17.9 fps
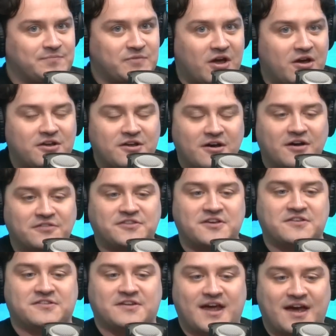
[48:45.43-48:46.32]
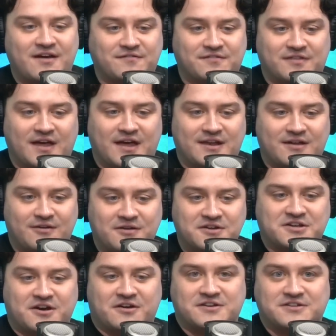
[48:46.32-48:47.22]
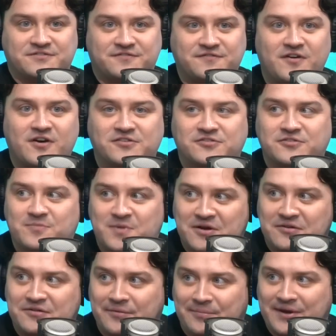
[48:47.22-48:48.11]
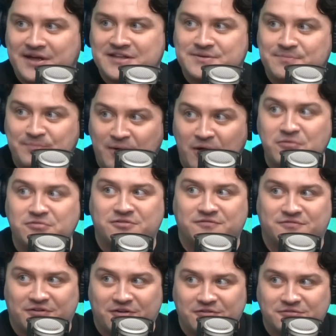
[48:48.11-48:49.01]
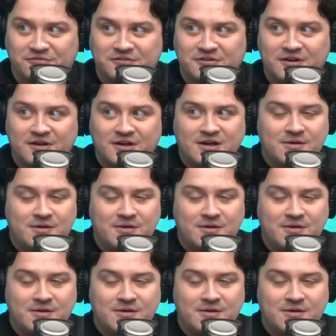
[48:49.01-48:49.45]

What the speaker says: Odegaard doesn't have that. Now, Odegaard is a far superior player to both of those.